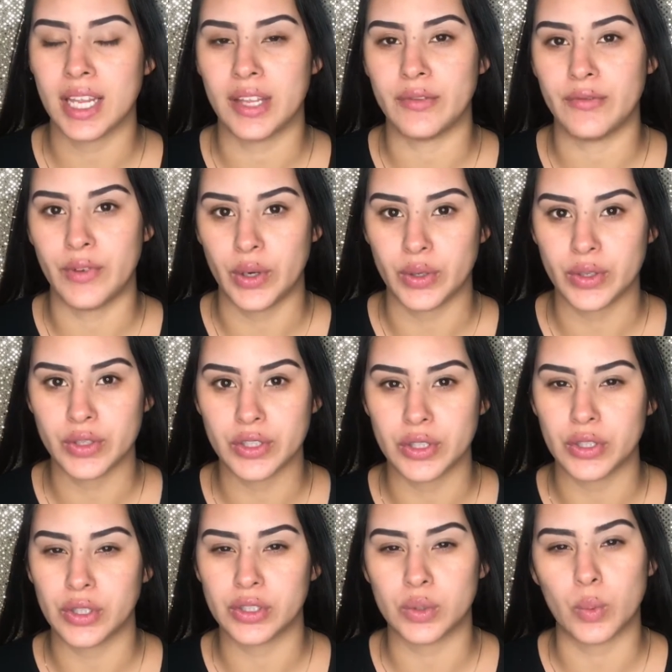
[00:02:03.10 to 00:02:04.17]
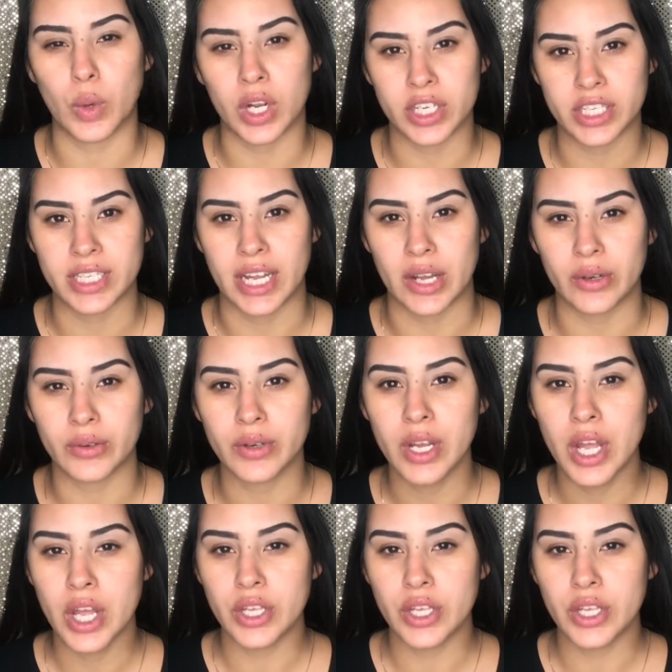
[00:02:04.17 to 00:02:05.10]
in photos you looked washed out.